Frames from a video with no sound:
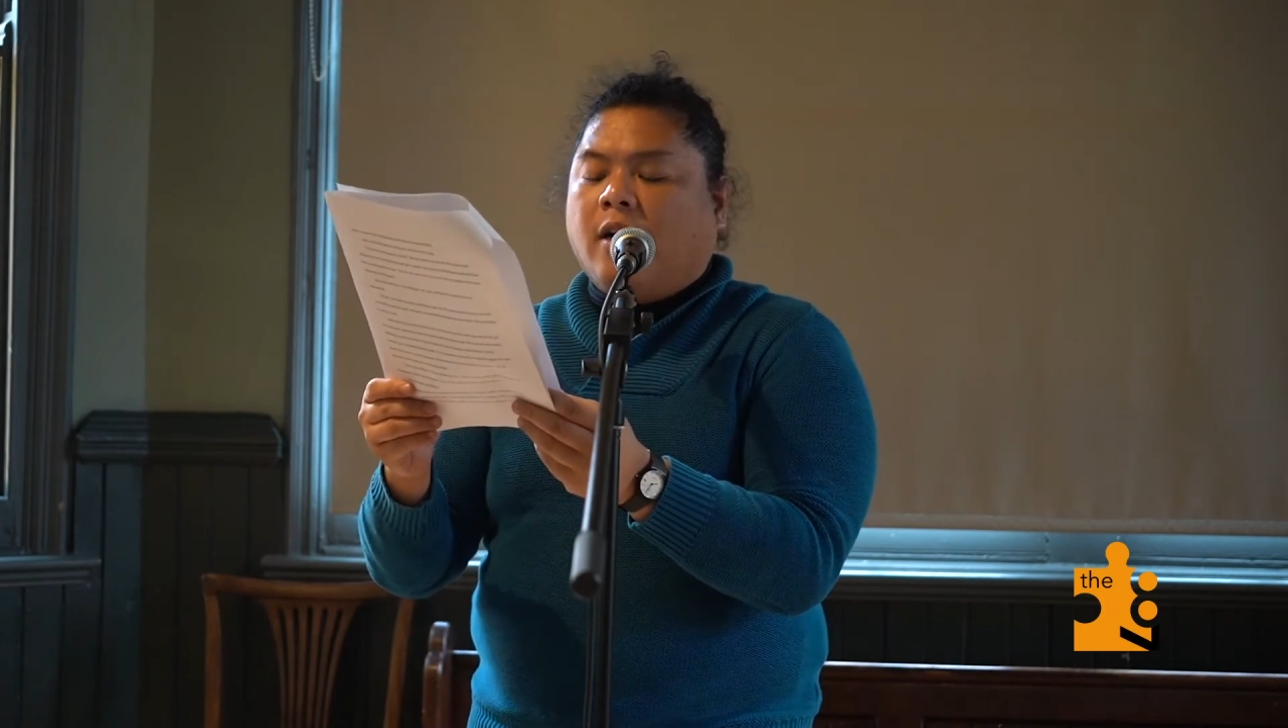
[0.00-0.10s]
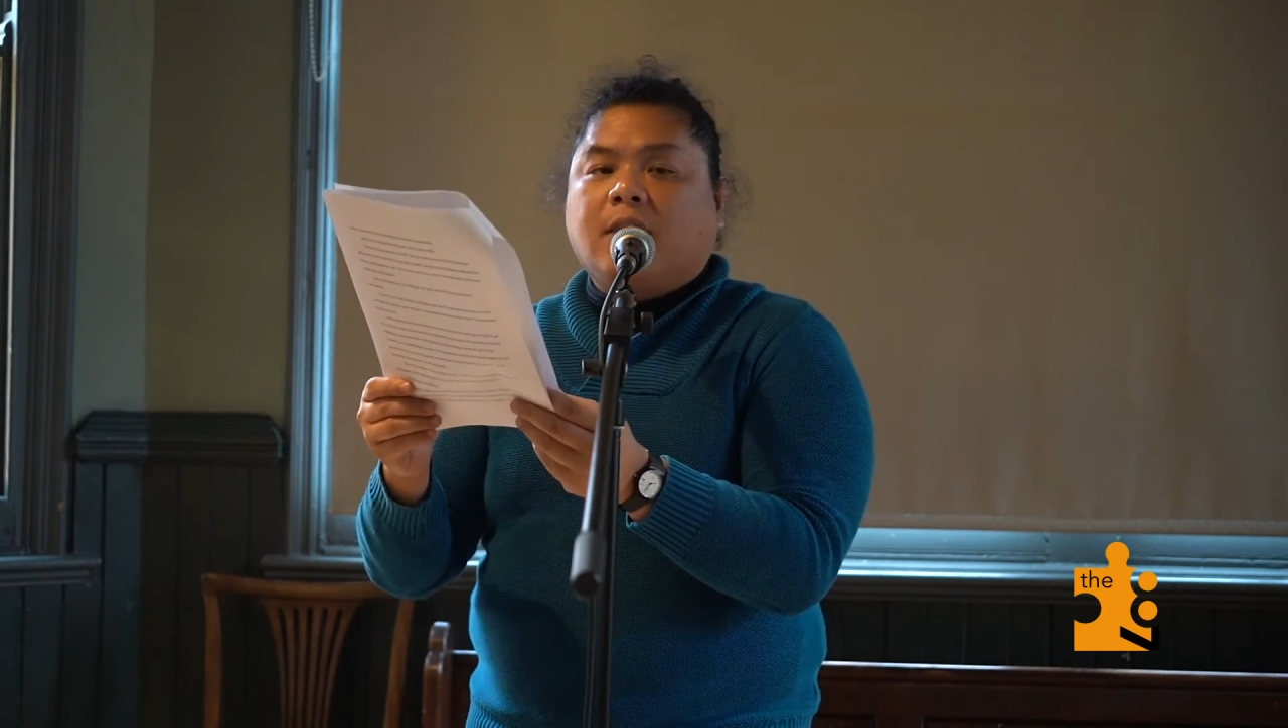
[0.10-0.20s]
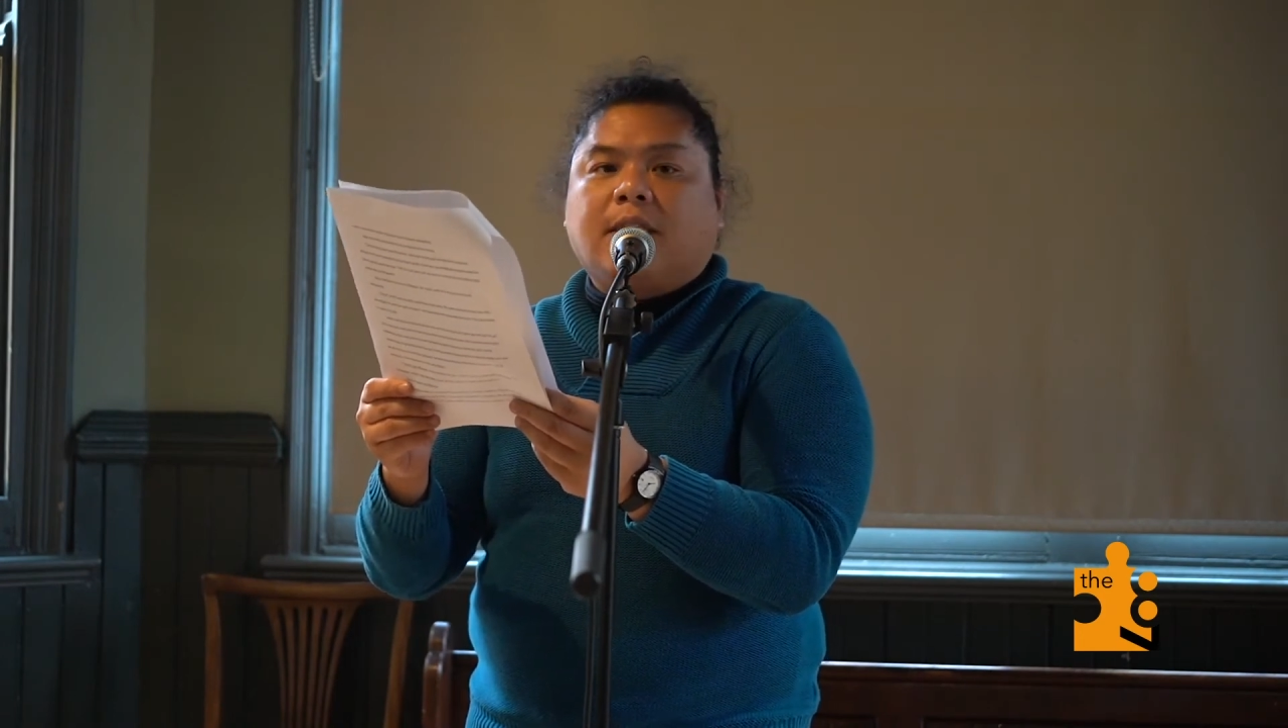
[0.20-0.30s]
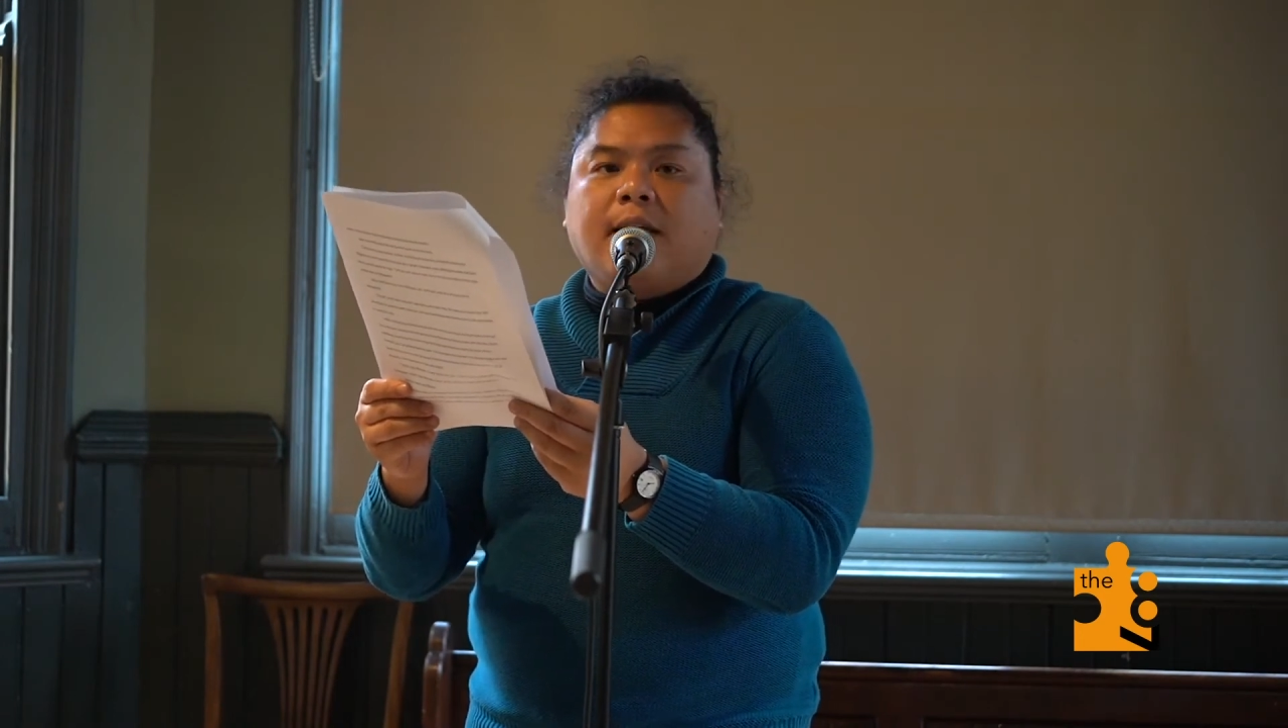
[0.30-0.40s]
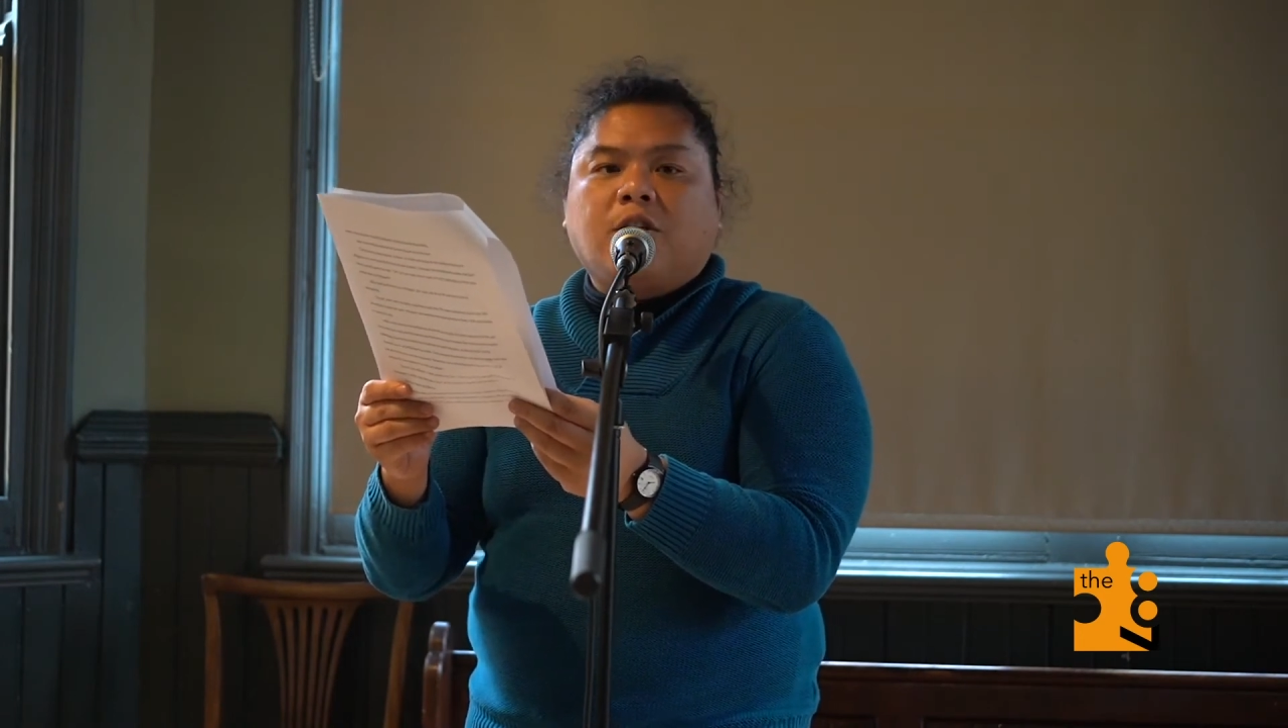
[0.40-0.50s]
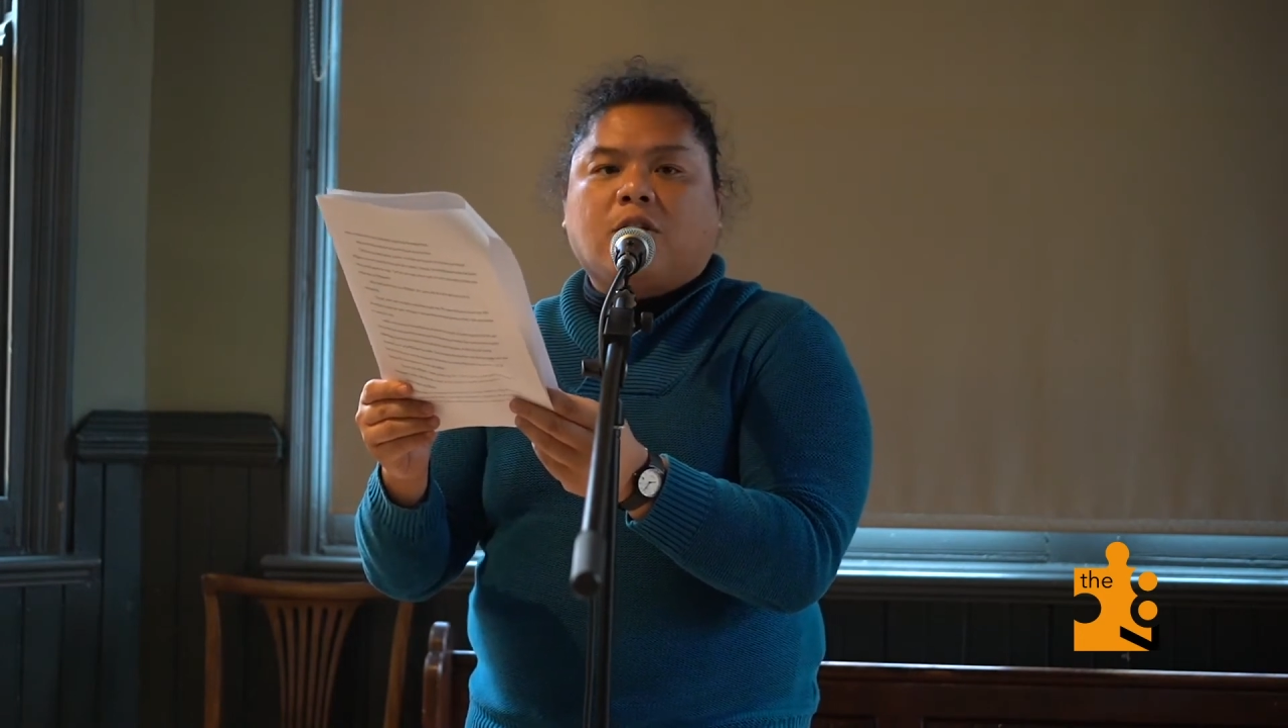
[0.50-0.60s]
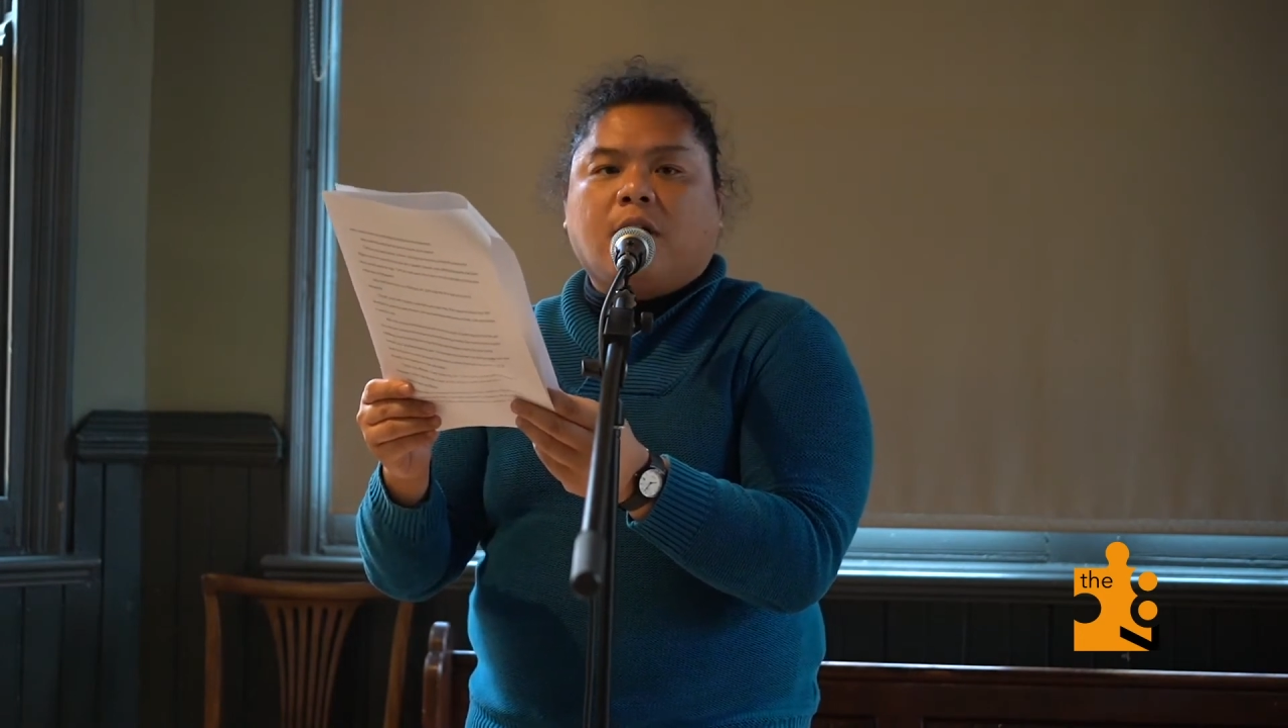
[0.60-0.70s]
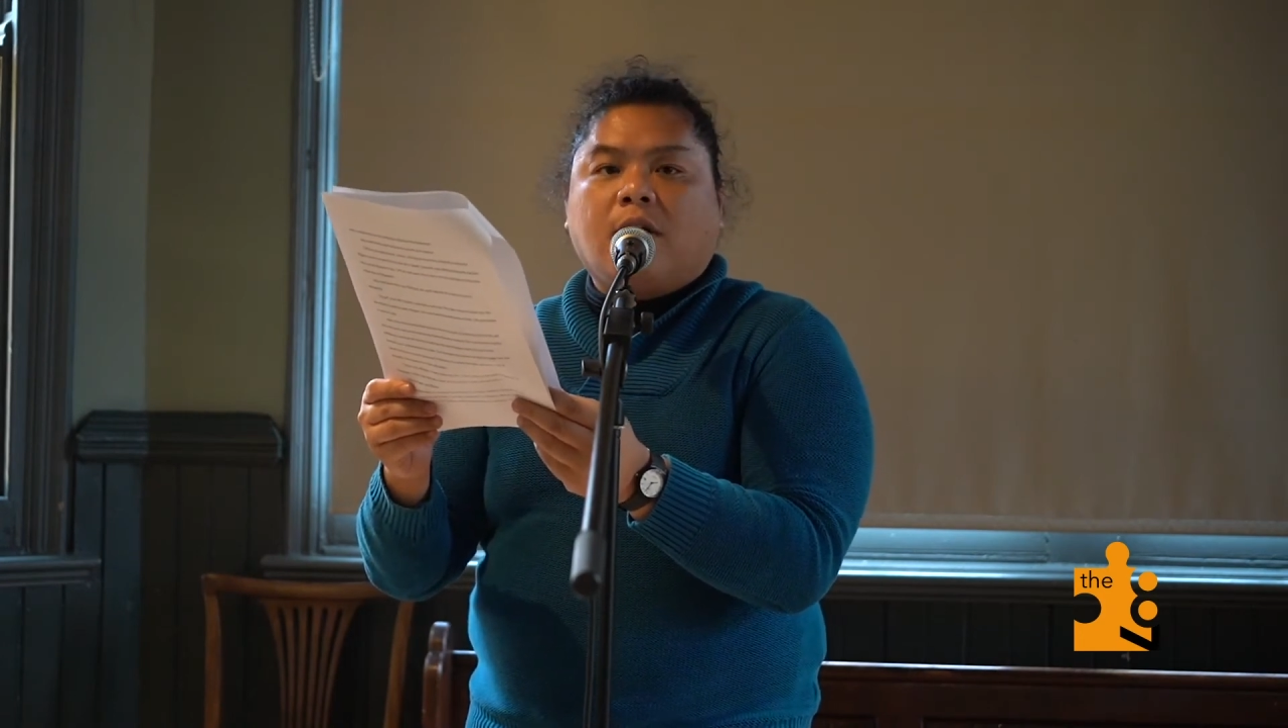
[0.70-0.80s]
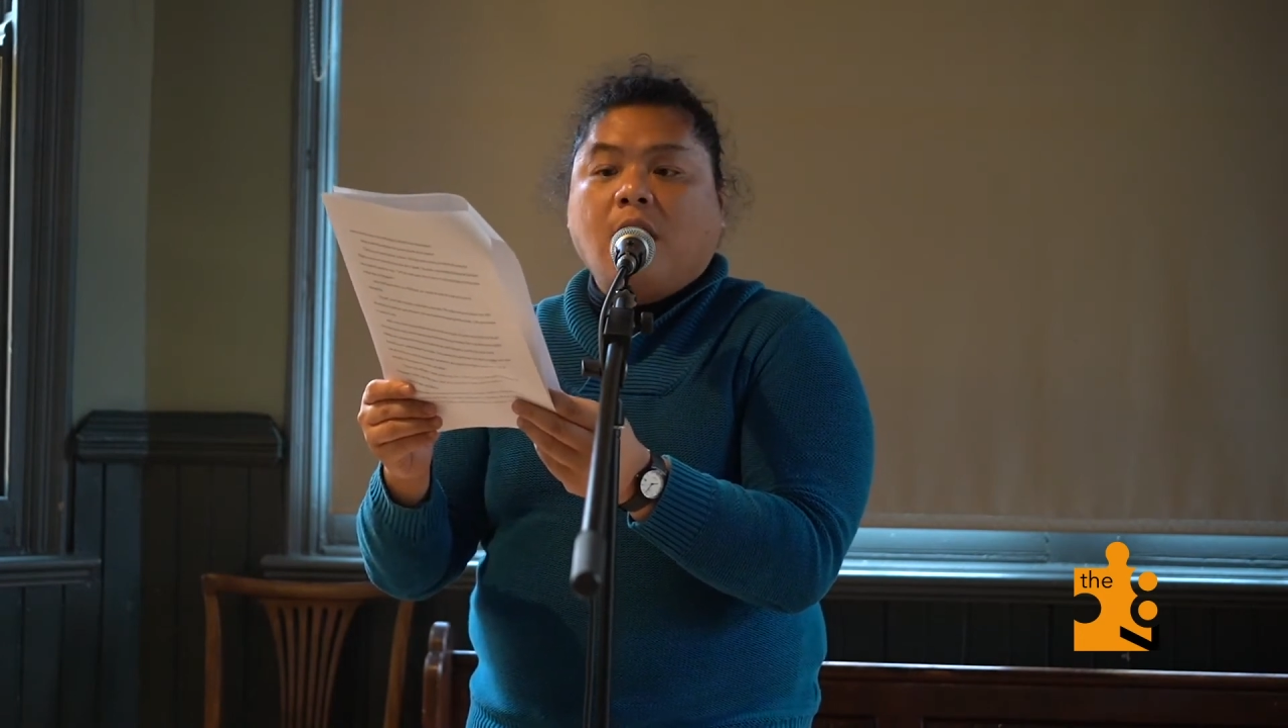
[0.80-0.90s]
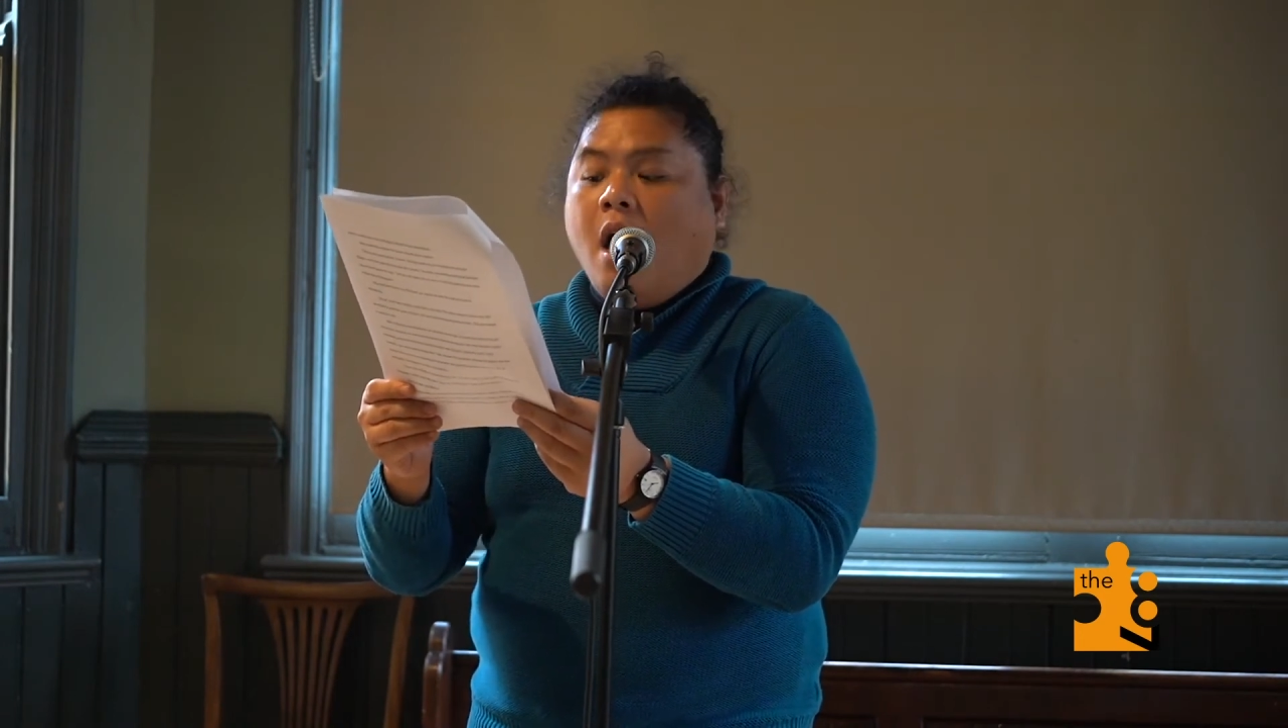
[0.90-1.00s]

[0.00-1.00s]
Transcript: condescension.